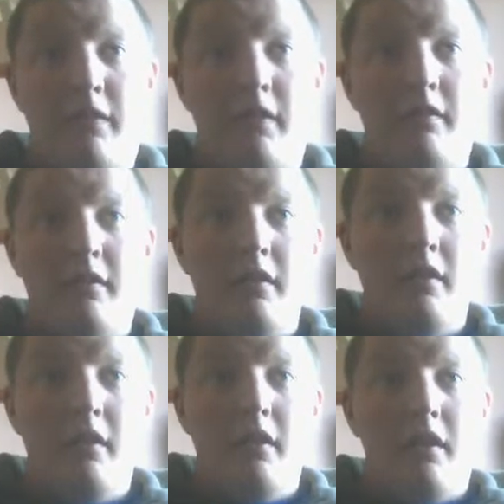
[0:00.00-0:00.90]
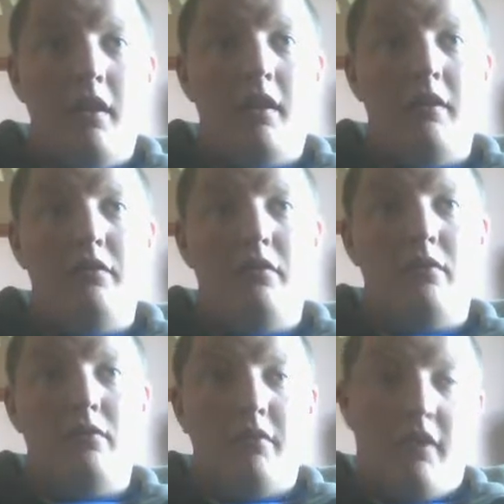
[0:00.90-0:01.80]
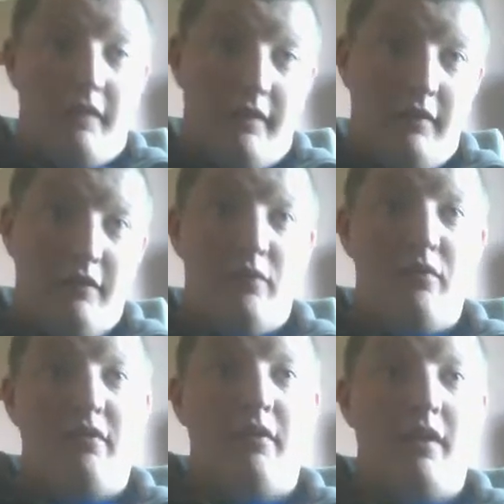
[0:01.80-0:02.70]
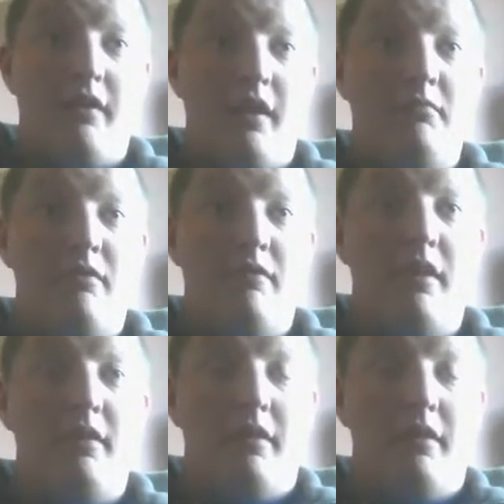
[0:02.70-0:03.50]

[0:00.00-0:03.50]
van, and yes, it's a Volkswagen camper van,